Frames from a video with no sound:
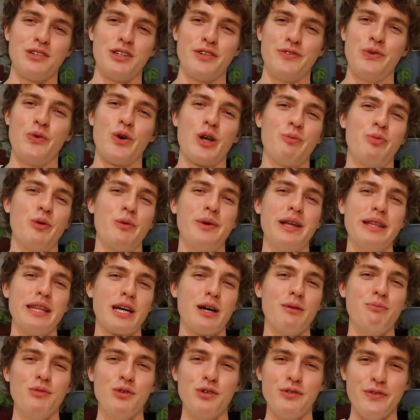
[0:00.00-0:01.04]
If you want to put me in like
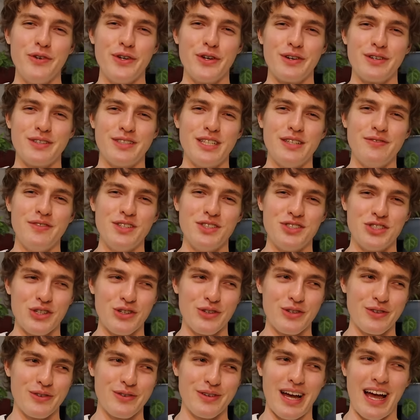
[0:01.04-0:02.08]
a movie or a TV
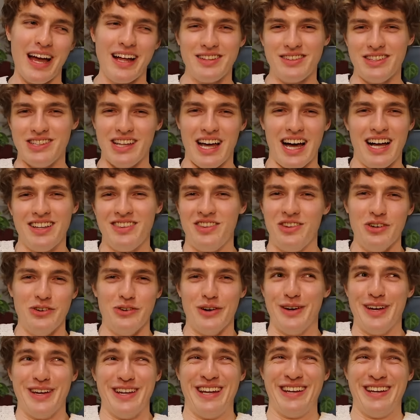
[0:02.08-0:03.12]
show, I'll I'll do it.